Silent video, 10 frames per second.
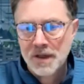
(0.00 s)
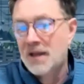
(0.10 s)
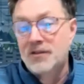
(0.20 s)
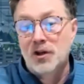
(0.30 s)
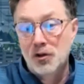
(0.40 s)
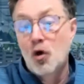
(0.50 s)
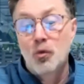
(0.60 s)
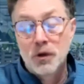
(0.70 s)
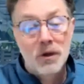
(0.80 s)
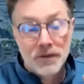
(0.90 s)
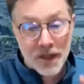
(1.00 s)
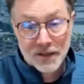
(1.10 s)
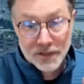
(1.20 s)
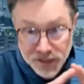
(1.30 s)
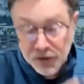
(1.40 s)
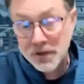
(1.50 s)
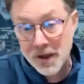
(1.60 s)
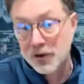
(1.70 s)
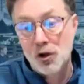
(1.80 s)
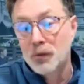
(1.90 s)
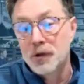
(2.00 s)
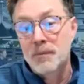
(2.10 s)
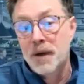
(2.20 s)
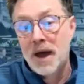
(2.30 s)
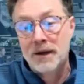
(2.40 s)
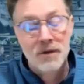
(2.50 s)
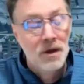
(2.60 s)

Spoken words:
that has they literally have a global impact.